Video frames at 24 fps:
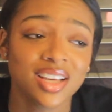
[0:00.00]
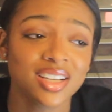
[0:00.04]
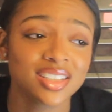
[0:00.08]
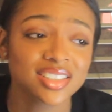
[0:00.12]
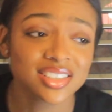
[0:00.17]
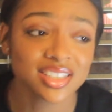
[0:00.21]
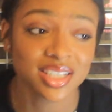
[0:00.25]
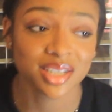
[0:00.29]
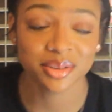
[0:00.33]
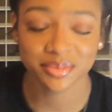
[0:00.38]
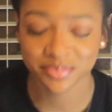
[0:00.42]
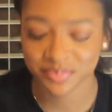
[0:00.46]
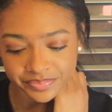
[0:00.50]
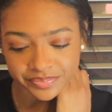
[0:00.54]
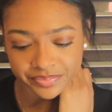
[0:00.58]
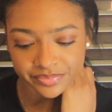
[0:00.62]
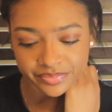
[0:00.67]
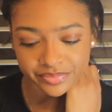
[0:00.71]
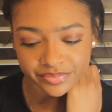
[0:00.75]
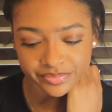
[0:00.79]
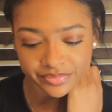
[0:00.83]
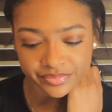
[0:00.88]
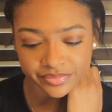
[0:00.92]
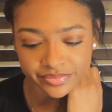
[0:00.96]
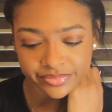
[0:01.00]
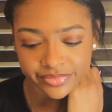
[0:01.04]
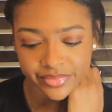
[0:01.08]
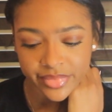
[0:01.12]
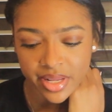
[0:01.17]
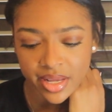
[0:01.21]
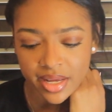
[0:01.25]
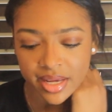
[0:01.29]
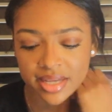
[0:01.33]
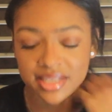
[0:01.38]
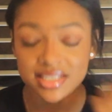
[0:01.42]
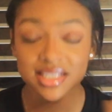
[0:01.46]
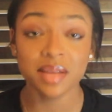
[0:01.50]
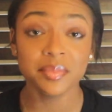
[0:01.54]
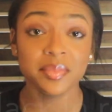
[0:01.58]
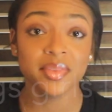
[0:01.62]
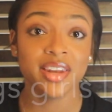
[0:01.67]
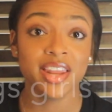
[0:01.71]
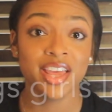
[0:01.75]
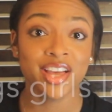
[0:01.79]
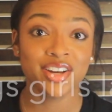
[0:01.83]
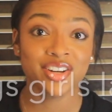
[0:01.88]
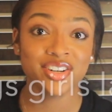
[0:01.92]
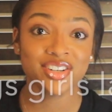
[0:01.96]
So
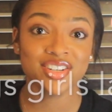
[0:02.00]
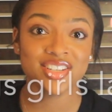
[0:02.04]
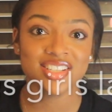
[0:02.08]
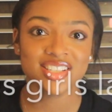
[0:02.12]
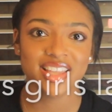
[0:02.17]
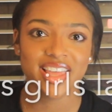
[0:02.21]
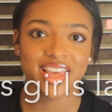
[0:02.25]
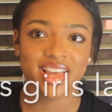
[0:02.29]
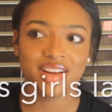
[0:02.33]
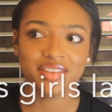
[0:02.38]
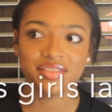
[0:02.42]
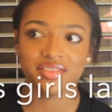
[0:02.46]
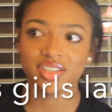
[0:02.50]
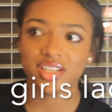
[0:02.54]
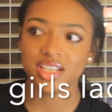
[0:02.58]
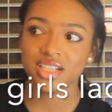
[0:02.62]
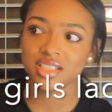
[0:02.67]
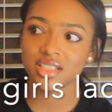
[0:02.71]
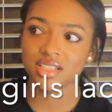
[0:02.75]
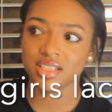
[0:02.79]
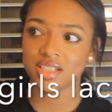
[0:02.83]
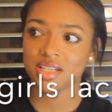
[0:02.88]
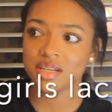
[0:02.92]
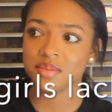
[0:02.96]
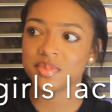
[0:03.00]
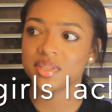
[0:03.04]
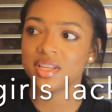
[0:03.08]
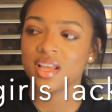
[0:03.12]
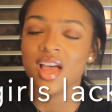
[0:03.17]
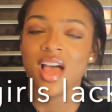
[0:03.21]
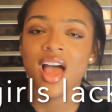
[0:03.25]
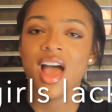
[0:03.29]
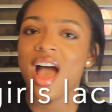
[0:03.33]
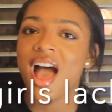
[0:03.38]
something that girls lack in relationships.